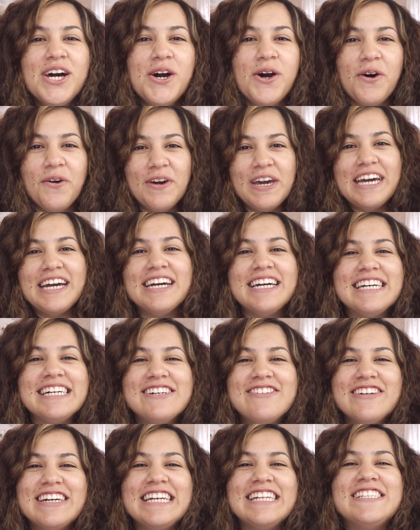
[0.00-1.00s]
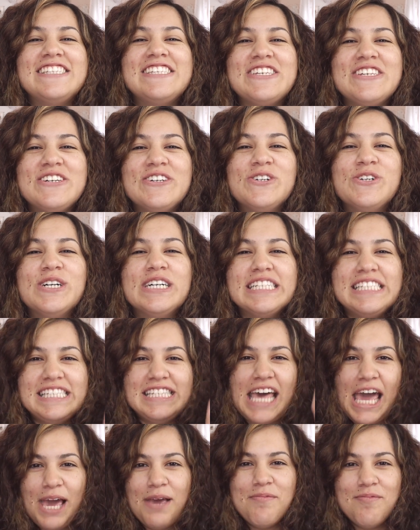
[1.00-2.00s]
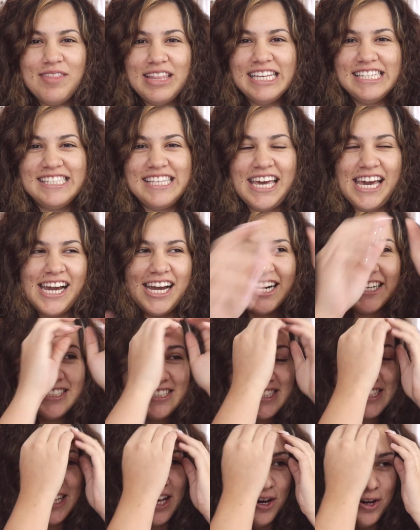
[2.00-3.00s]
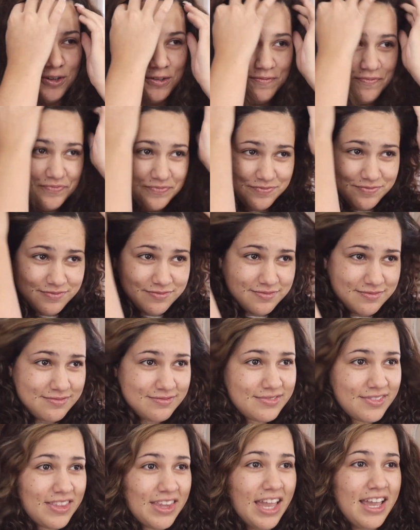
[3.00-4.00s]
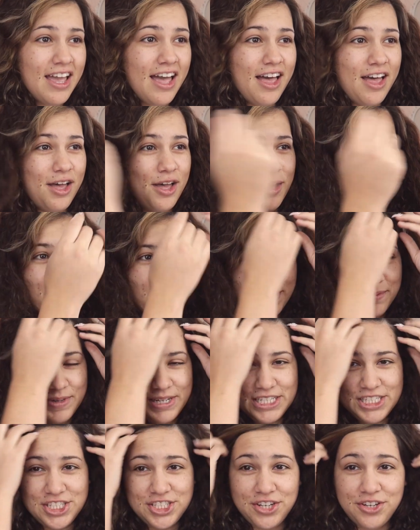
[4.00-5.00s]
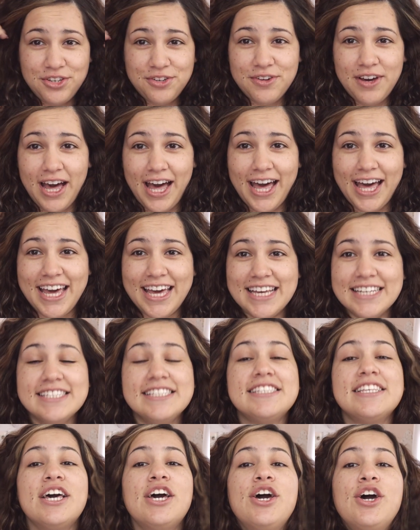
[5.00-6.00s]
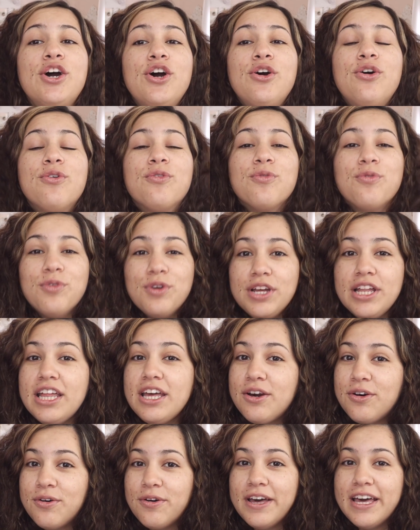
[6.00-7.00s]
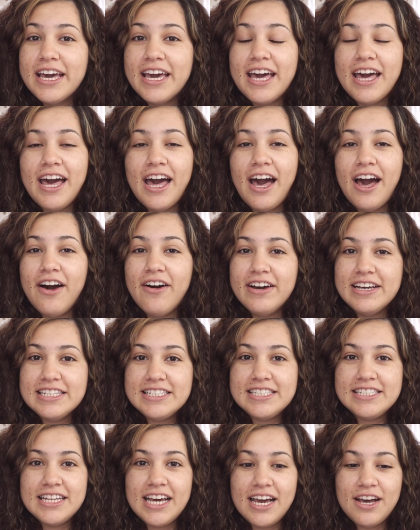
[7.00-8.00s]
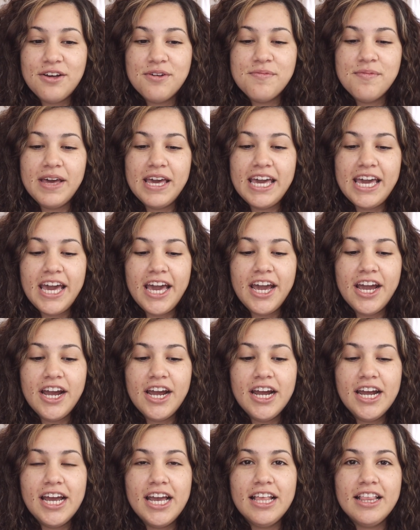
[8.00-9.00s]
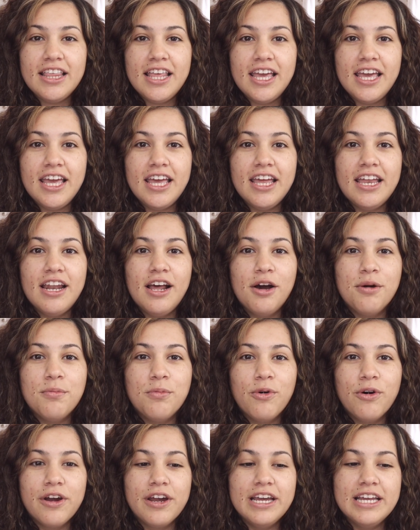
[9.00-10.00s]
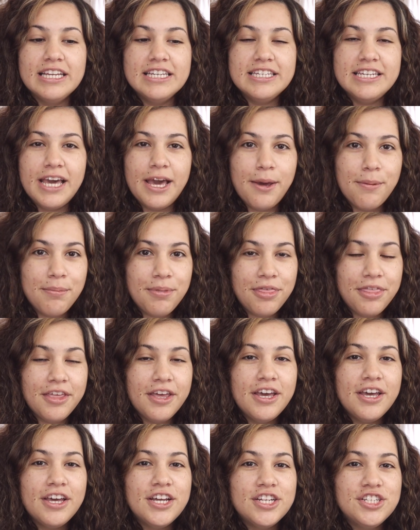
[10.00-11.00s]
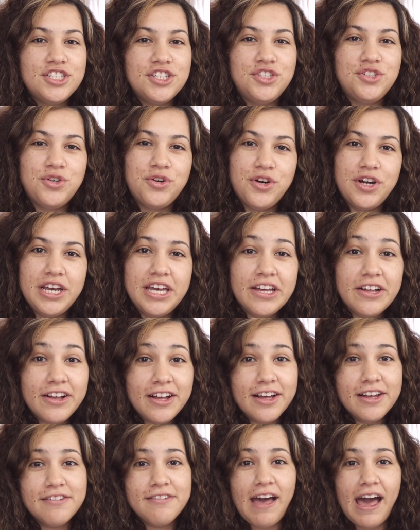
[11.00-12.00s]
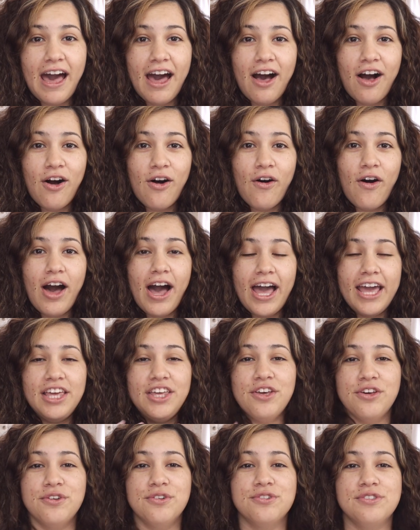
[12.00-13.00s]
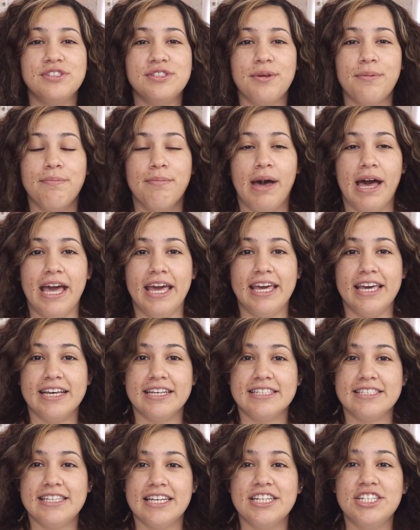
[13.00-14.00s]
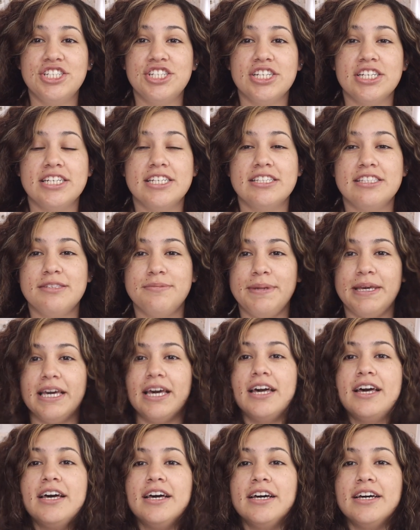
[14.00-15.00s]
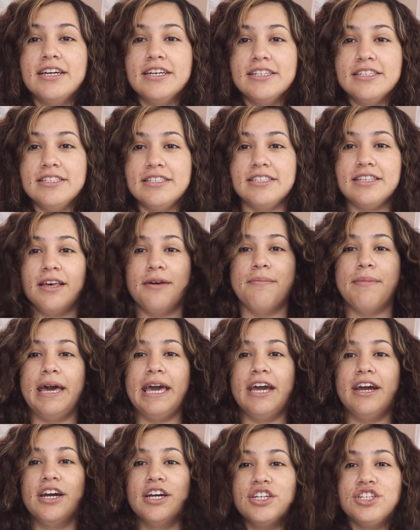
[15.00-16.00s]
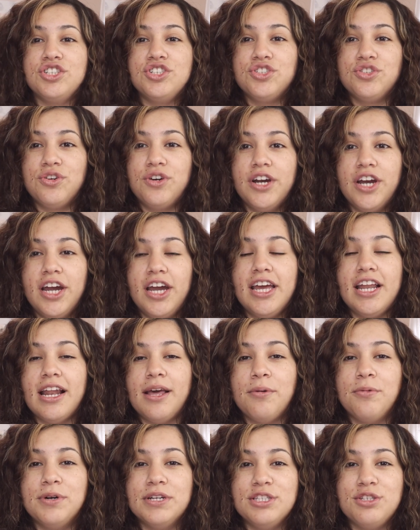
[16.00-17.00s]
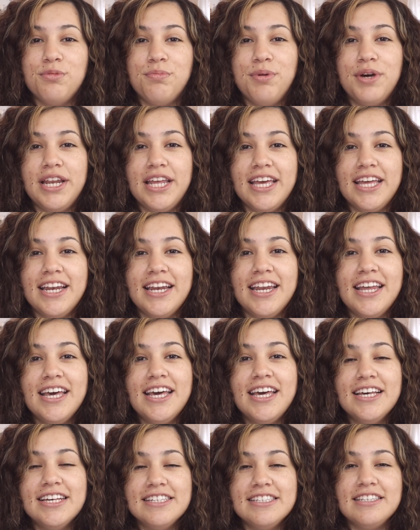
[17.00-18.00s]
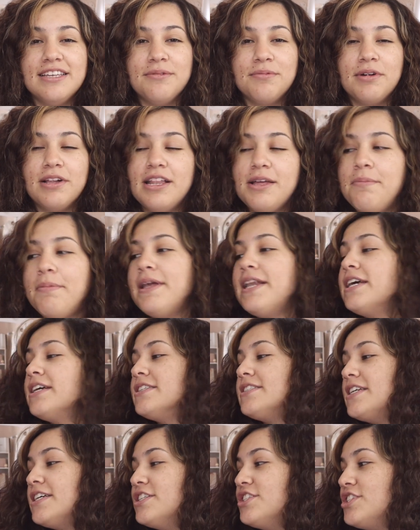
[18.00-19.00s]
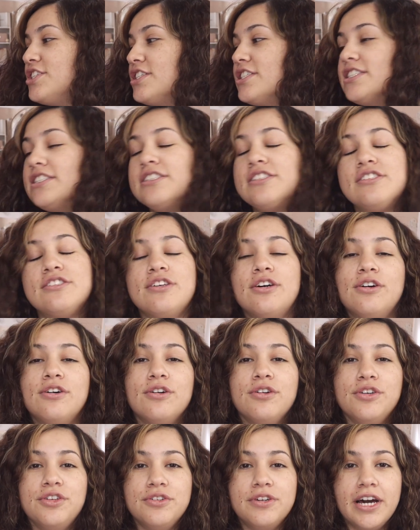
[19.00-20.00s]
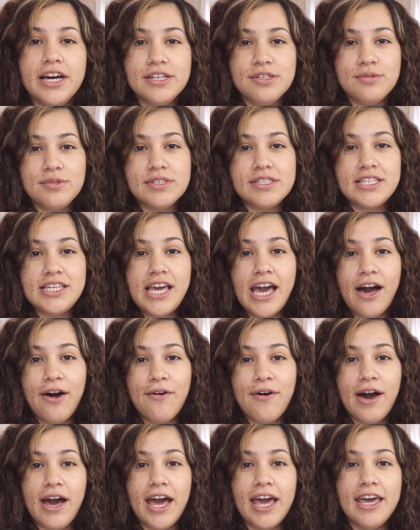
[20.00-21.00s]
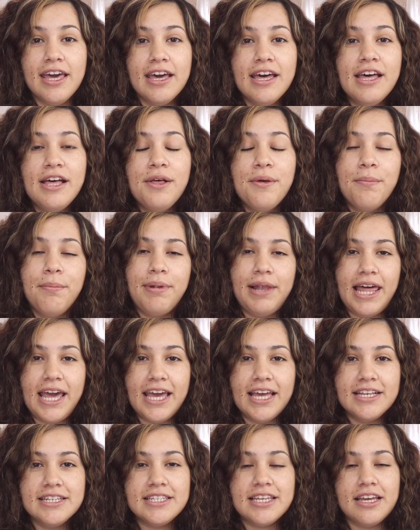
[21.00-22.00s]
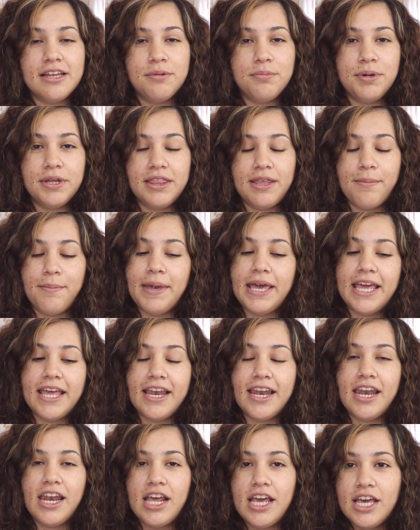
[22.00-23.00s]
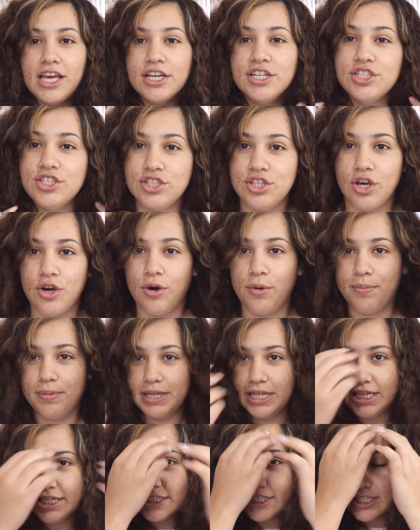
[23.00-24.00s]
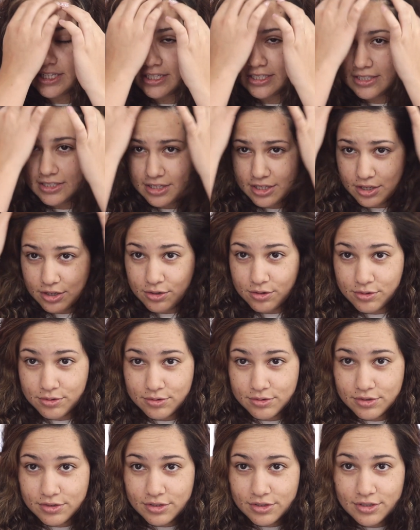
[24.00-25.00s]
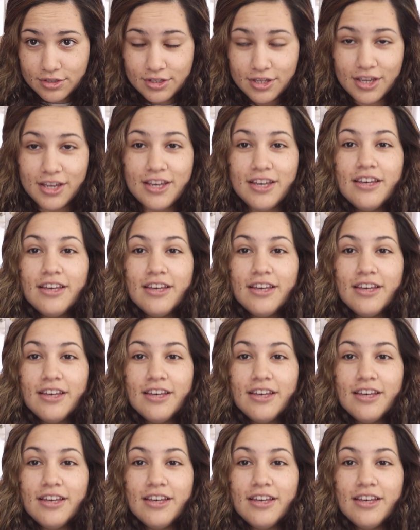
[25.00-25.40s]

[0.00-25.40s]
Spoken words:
we are going to tame this hair. So I'm gonna show you guys really quick how I style my hair, and then a more in-depth tutorial of how I use my extensions because my hair is short and I want to put in some clip-in extensions, so you guys will see how I blend and put them in. So please excuse